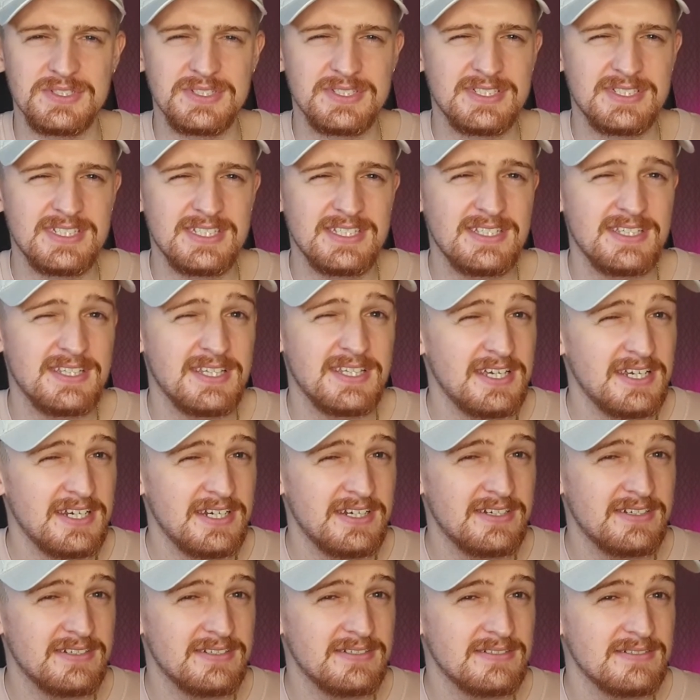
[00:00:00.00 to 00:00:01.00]
See you there?
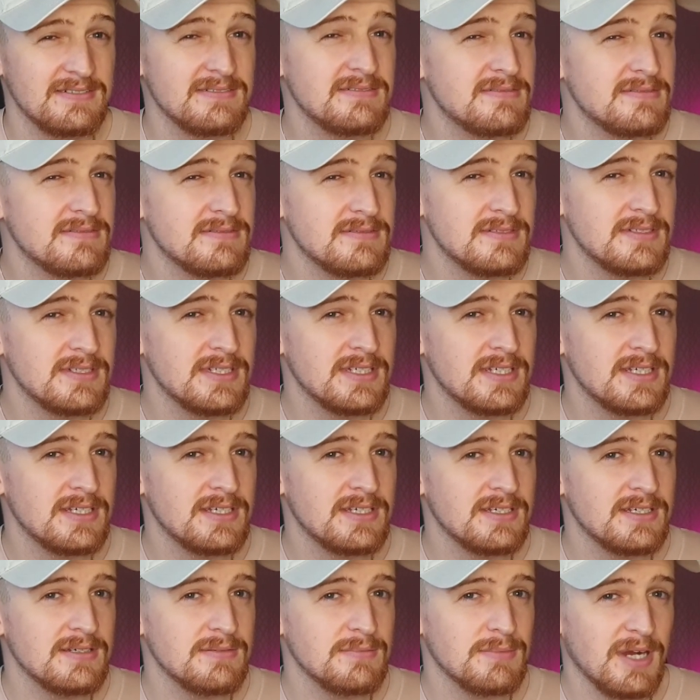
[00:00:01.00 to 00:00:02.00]

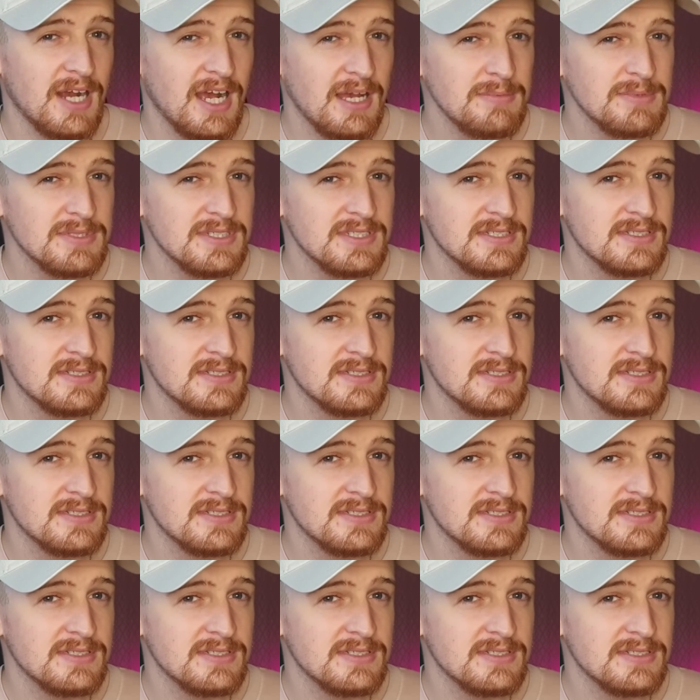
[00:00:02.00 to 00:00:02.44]
Perhaps?